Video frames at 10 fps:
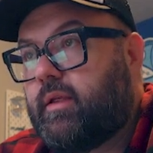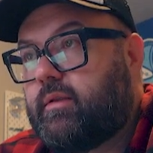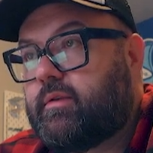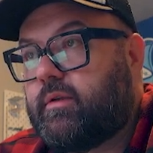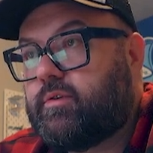
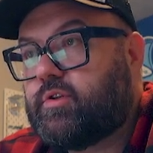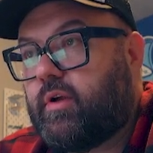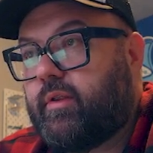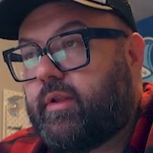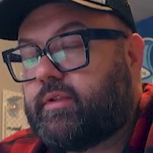to ensure
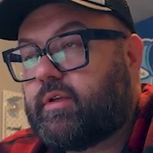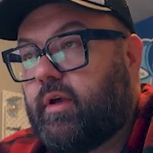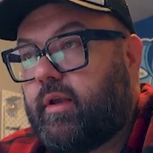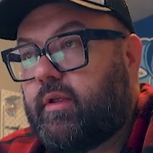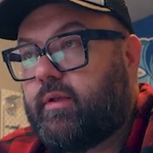that it's
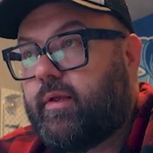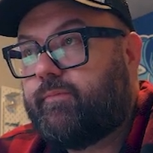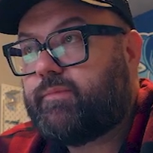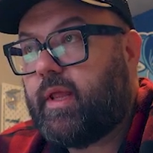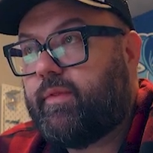good.
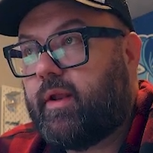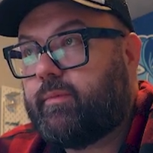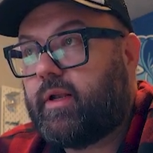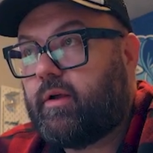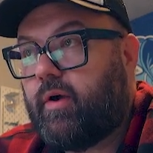And then I'm
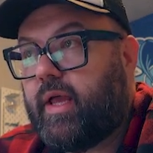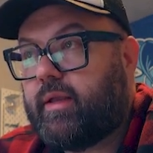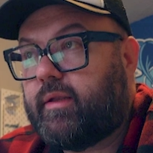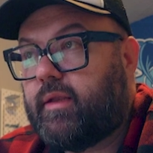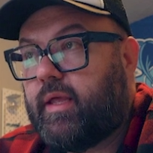going to go ahead
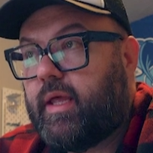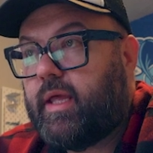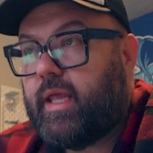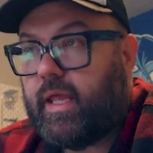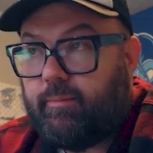and
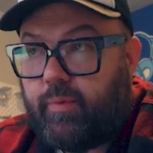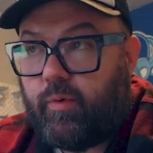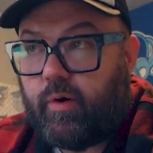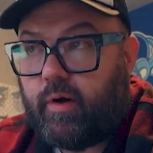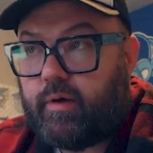
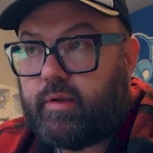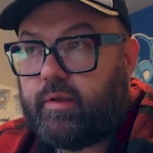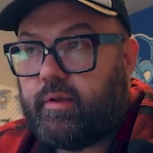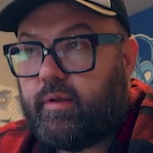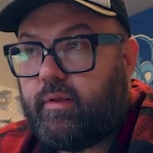import
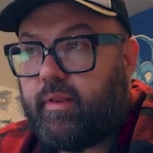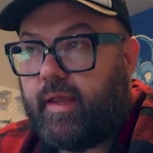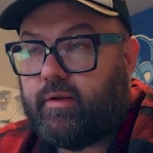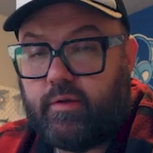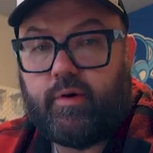that
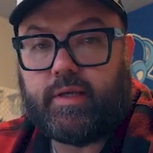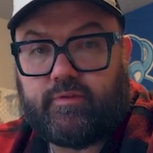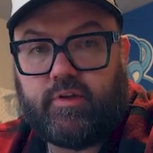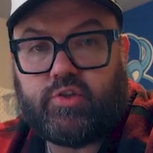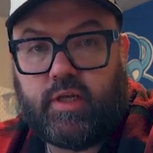new
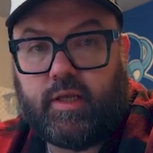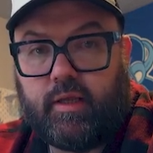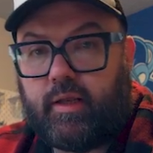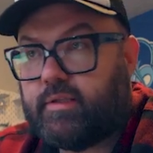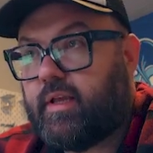SVG
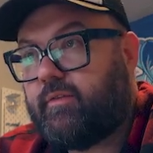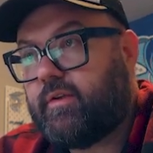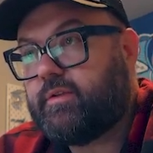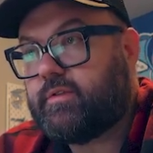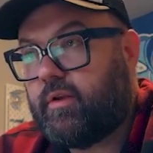in. I saved
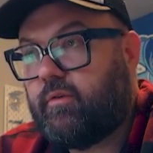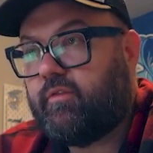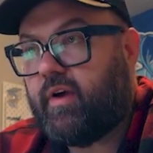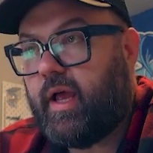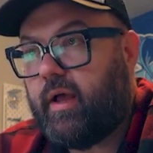it as a new
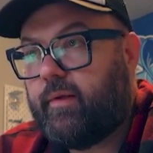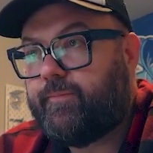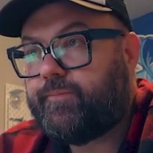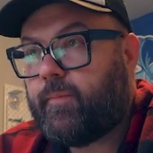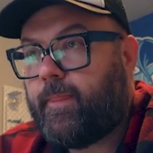file,
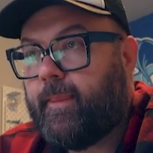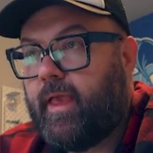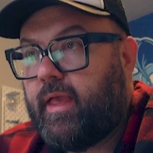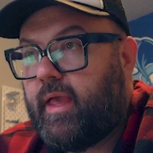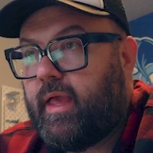
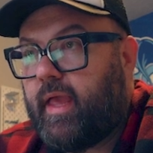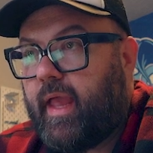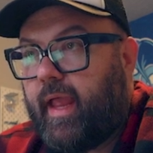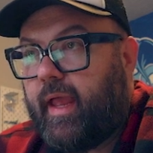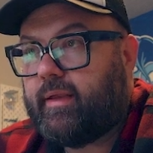
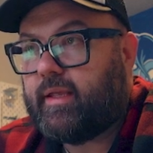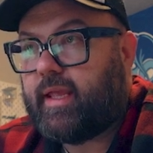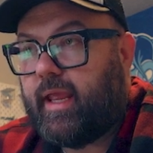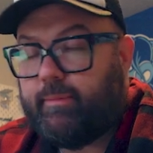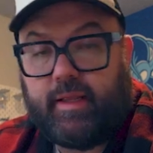and it
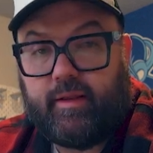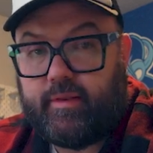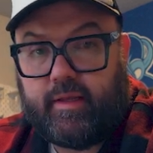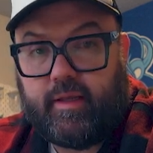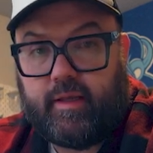came in at
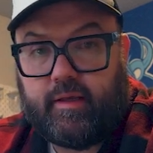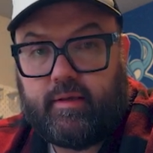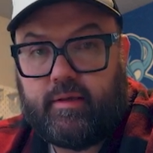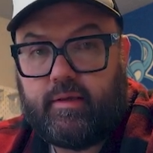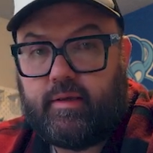the
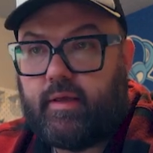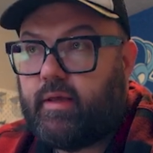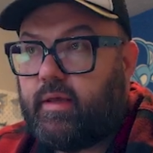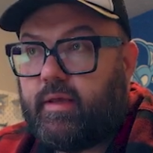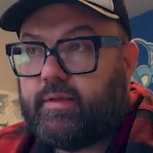
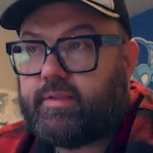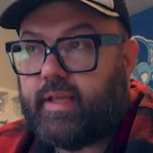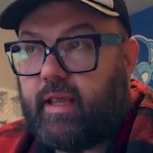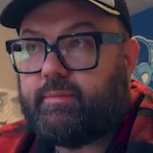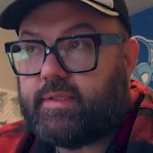
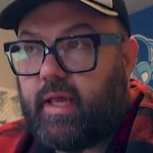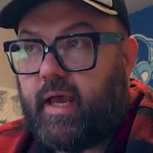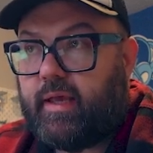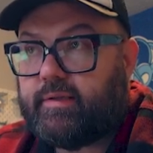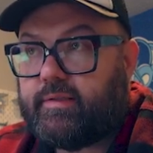same
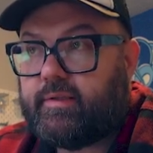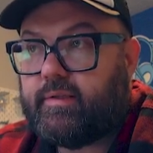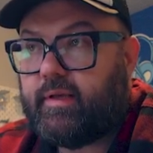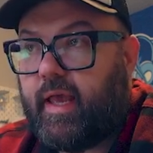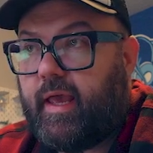size
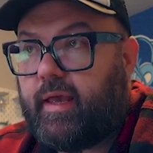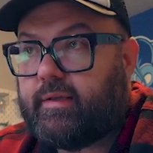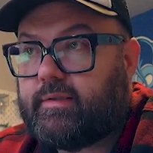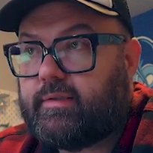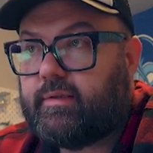as